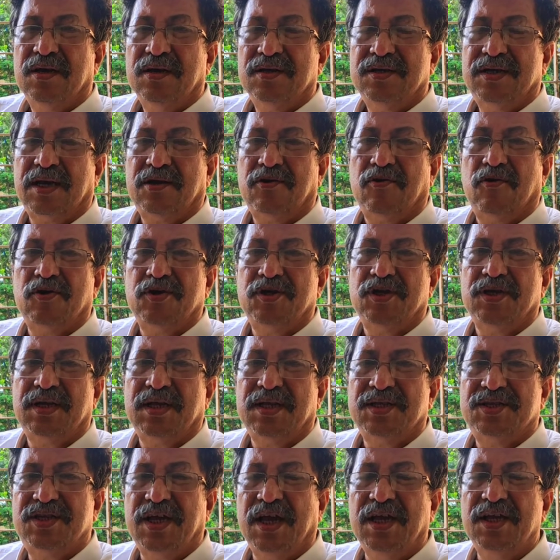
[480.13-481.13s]
technological
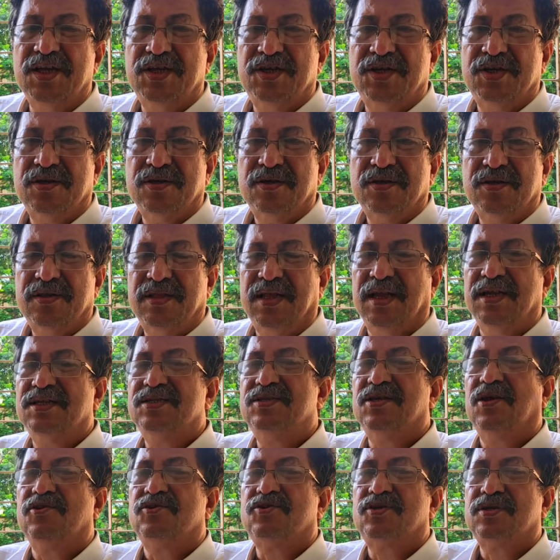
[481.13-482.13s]
change, that
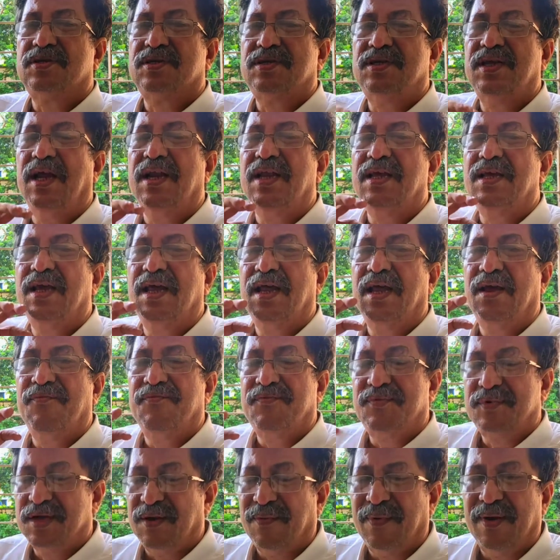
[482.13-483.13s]
is also creating a
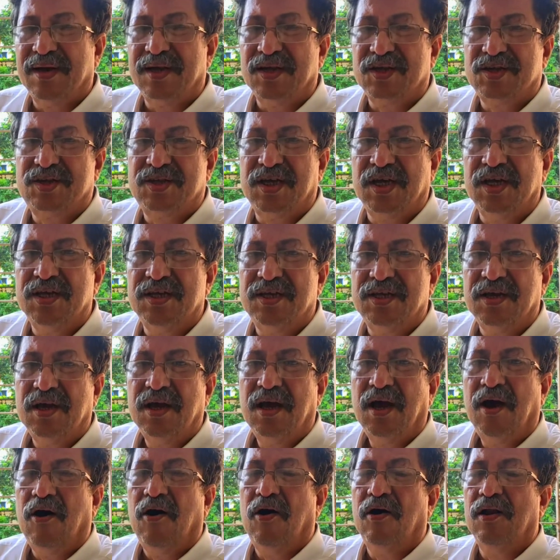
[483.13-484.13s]
tremendous change
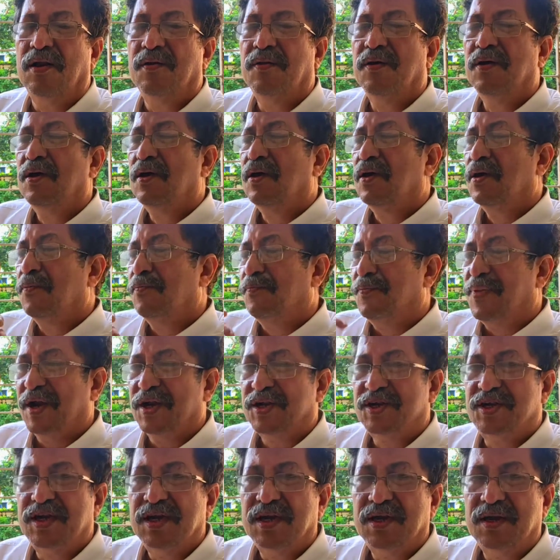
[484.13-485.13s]
or
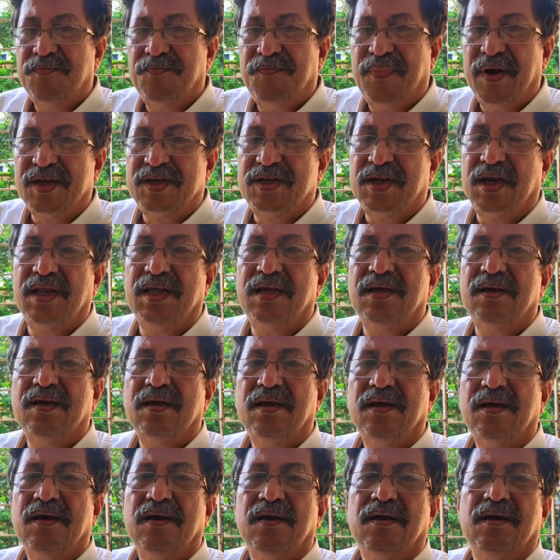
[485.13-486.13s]
pressuring
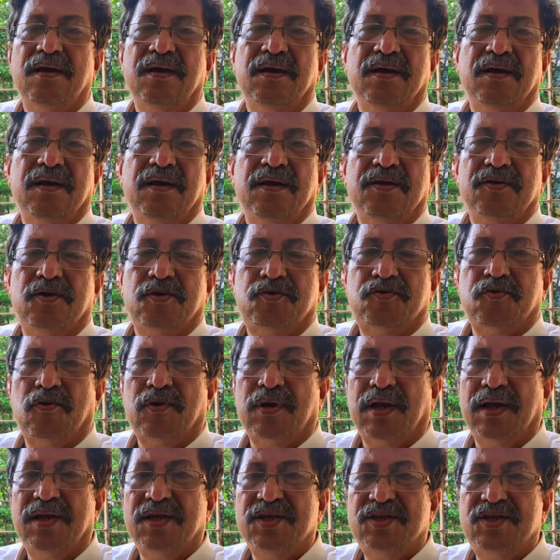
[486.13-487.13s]
the
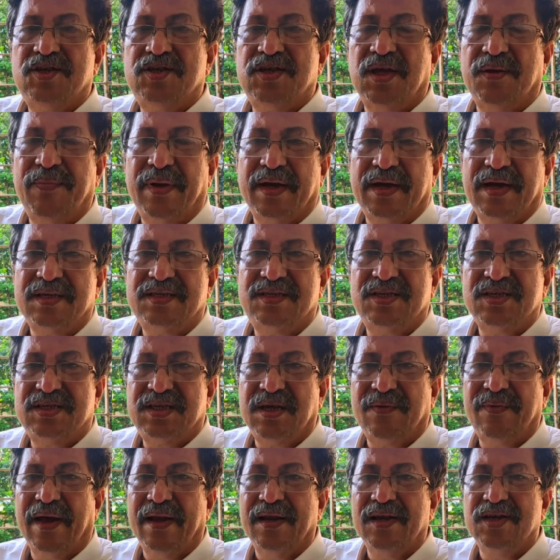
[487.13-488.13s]
total decision-making
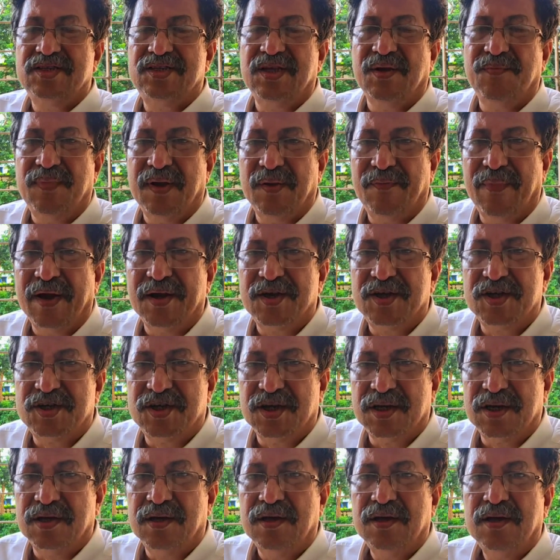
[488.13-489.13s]
system and its
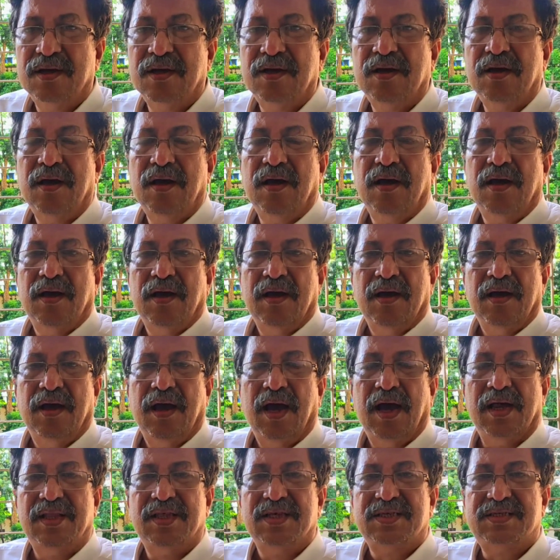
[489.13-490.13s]
implementation.
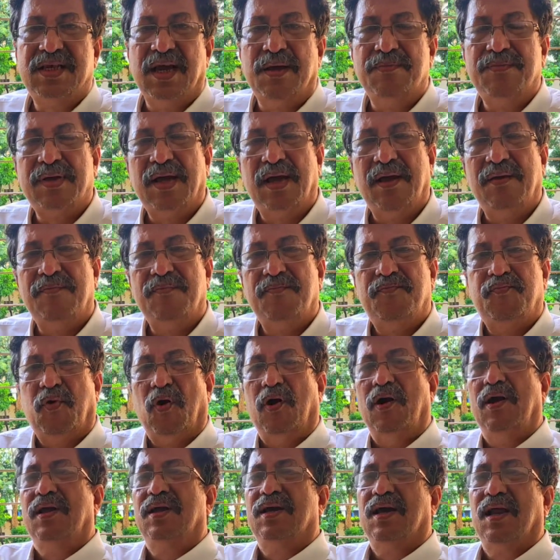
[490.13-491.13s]
At the same time,
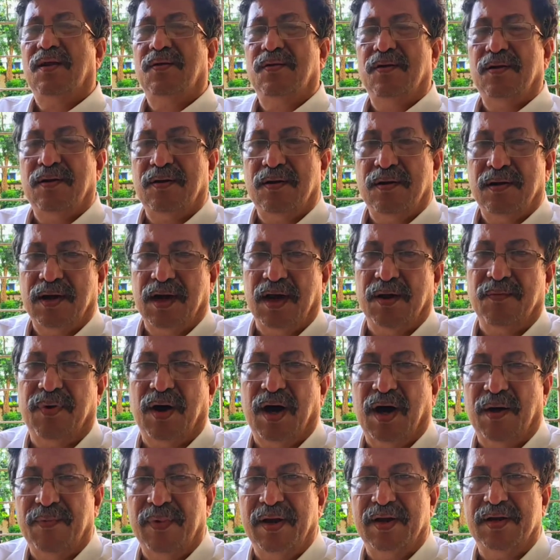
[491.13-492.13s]
political
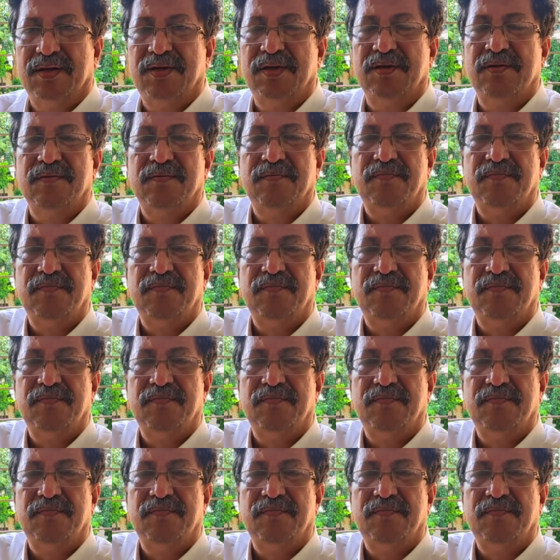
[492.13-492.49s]
environment,